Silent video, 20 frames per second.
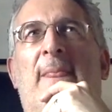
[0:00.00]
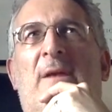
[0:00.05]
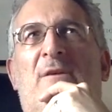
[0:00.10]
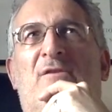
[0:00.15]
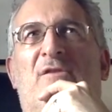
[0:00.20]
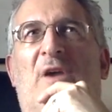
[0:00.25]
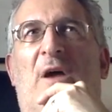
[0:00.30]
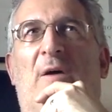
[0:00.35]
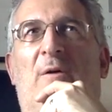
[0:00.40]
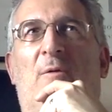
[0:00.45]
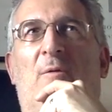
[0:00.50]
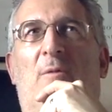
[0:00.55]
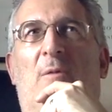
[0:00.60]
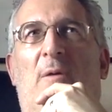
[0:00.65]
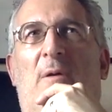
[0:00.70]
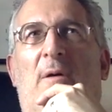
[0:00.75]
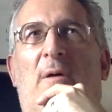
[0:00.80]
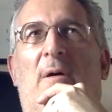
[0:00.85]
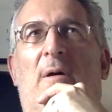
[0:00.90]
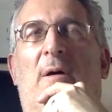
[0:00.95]
So,
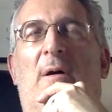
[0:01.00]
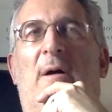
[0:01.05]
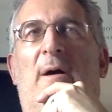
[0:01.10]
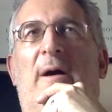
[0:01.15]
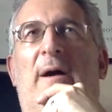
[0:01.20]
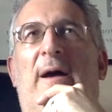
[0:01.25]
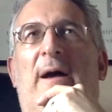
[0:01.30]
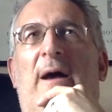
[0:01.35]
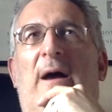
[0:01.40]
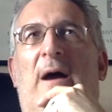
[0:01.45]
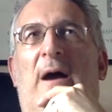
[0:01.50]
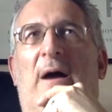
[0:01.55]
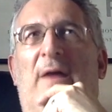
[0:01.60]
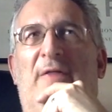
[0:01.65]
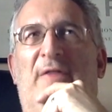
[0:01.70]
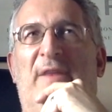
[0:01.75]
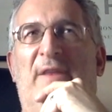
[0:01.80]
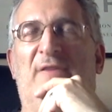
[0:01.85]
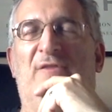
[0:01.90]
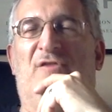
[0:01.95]
I
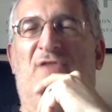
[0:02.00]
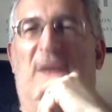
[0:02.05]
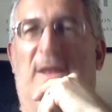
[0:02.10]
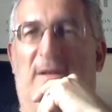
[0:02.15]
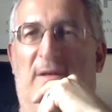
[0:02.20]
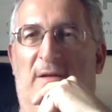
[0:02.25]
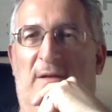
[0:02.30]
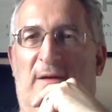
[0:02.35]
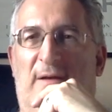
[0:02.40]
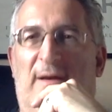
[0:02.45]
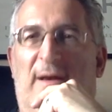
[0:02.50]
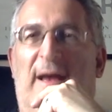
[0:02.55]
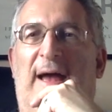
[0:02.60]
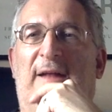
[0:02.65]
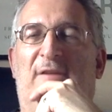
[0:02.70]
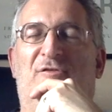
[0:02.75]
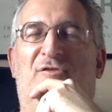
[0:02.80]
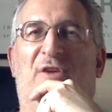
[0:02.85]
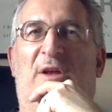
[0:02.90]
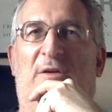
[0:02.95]
think gender
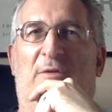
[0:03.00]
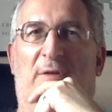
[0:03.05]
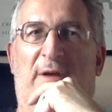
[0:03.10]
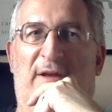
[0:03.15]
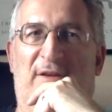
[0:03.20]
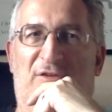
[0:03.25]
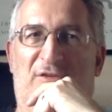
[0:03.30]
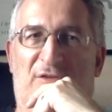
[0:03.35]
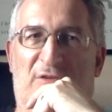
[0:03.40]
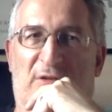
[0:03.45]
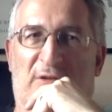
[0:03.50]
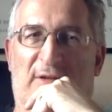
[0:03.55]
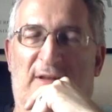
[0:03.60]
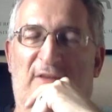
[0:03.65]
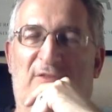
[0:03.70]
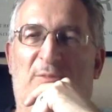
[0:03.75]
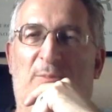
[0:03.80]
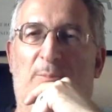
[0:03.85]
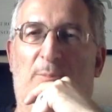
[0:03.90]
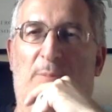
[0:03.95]
and generation
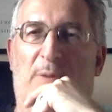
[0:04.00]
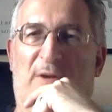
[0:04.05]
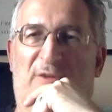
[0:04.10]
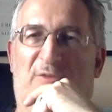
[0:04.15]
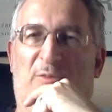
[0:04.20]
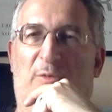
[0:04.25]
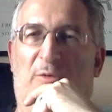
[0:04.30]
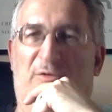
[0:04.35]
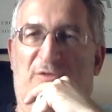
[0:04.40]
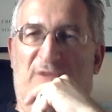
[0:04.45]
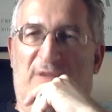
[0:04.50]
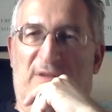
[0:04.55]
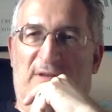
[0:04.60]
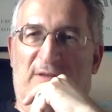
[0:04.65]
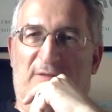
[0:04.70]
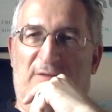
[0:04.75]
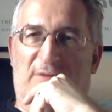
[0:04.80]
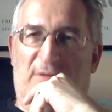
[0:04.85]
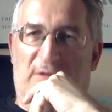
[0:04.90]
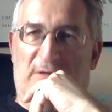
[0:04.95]
is much more
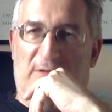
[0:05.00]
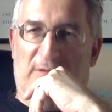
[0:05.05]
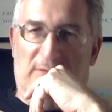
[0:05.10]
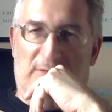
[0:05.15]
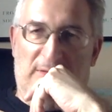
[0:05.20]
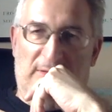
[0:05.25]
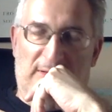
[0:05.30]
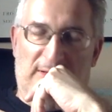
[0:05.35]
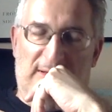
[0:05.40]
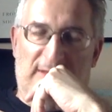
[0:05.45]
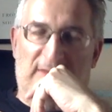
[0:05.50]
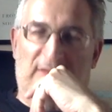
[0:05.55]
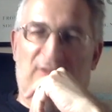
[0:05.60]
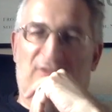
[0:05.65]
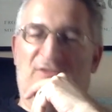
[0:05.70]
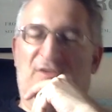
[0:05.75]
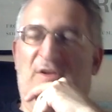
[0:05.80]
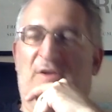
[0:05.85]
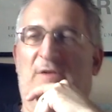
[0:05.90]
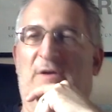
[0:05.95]
significant in
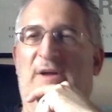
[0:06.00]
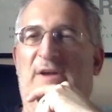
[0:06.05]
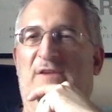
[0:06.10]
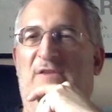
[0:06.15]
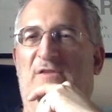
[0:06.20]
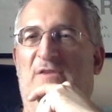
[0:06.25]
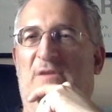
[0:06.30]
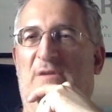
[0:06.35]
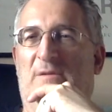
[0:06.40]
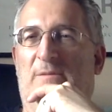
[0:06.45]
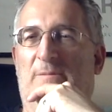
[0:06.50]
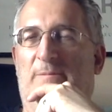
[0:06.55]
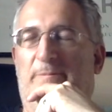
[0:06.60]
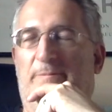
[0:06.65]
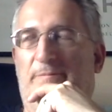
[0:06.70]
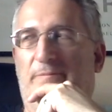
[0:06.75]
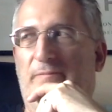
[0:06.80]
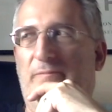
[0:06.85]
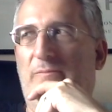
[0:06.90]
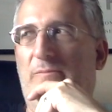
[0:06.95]
consideration
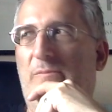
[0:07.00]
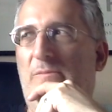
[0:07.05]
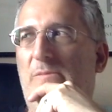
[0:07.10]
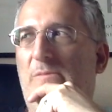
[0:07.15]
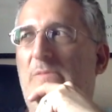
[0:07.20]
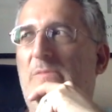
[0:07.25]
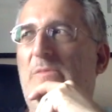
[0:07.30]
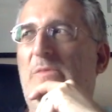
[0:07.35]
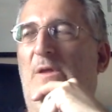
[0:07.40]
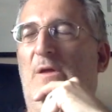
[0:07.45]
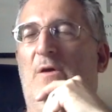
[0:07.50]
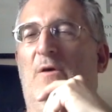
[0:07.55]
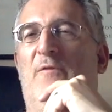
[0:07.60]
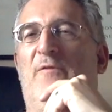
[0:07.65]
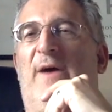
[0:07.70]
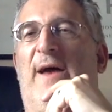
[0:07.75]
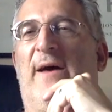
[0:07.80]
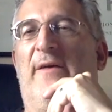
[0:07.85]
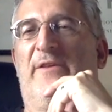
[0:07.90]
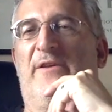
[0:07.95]

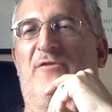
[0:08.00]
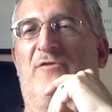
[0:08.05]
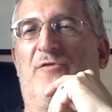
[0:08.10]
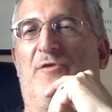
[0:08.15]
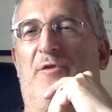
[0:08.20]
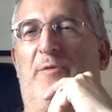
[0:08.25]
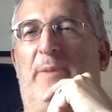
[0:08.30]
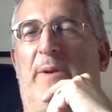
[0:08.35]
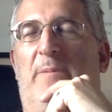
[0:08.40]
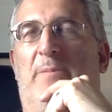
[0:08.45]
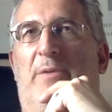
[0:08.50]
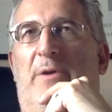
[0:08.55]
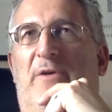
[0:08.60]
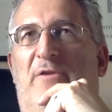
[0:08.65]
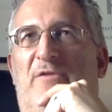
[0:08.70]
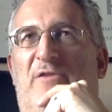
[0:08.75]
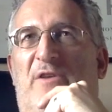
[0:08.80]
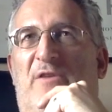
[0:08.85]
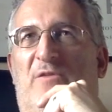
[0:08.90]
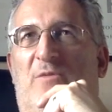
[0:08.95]
of how this grooming
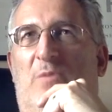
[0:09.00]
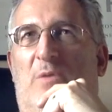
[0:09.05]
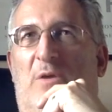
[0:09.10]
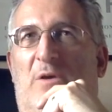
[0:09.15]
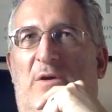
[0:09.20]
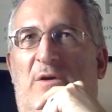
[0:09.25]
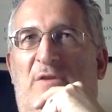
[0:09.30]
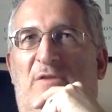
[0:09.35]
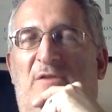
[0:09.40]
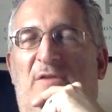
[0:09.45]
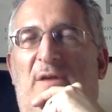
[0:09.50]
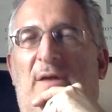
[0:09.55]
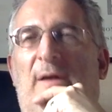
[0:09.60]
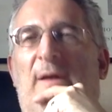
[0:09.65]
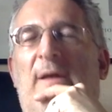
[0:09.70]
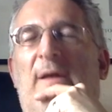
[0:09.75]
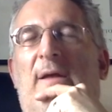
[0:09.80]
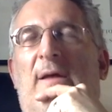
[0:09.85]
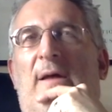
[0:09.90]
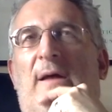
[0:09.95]
process works.
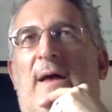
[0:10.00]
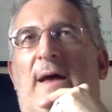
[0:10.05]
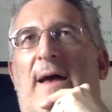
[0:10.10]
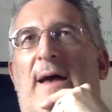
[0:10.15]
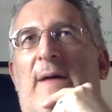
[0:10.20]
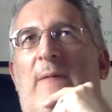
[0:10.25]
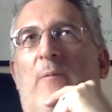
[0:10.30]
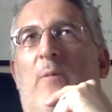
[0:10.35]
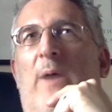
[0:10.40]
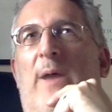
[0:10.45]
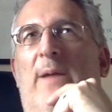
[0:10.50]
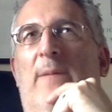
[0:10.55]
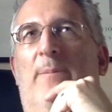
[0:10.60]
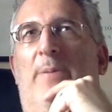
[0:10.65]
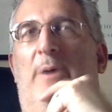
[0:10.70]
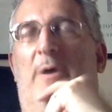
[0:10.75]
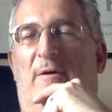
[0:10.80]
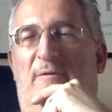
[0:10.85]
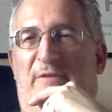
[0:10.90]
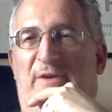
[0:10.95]
And when
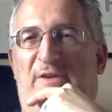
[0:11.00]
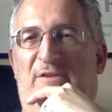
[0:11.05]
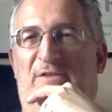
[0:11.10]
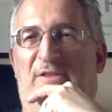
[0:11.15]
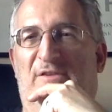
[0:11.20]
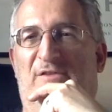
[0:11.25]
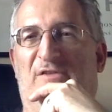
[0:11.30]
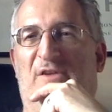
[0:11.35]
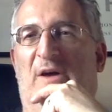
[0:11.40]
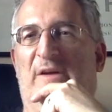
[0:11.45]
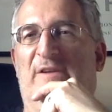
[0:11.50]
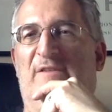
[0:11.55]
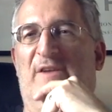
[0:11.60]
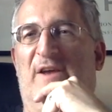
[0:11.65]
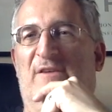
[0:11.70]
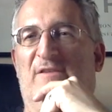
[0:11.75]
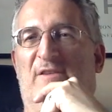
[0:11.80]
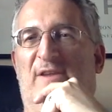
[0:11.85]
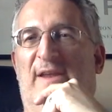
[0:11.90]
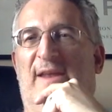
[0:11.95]
Parvaiz, the son, is
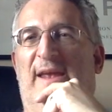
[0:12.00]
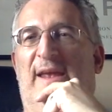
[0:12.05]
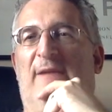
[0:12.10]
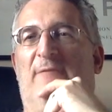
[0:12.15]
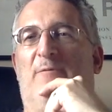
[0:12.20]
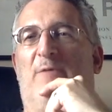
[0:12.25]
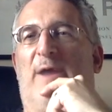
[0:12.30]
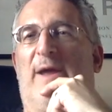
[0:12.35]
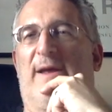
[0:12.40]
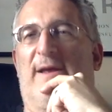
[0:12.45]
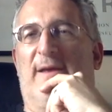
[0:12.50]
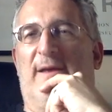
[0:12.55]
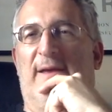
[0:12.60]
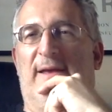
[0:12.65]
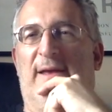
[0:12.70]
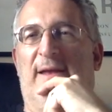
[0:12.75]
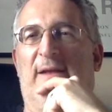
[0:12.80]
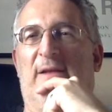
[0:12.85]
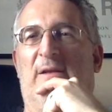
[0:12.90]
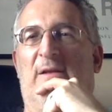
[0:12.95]
actually in
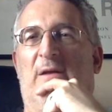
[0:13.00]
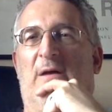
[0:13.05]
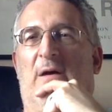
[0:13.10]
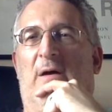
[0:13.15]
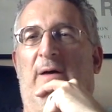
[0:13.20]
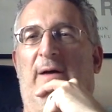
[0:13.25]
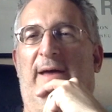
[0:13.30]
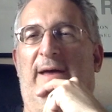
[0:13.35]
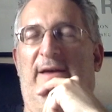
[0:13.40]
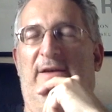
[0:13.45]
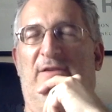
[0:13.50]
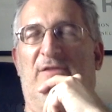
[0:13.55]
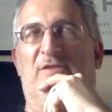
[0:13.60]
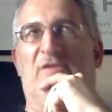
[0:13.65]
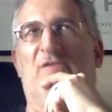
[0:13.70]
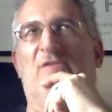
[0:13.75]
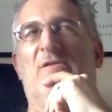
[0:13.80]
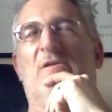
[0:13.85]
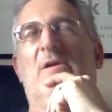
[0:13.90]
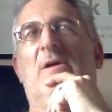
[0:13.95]
Raqqa, in
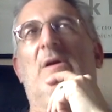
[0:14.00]
IS,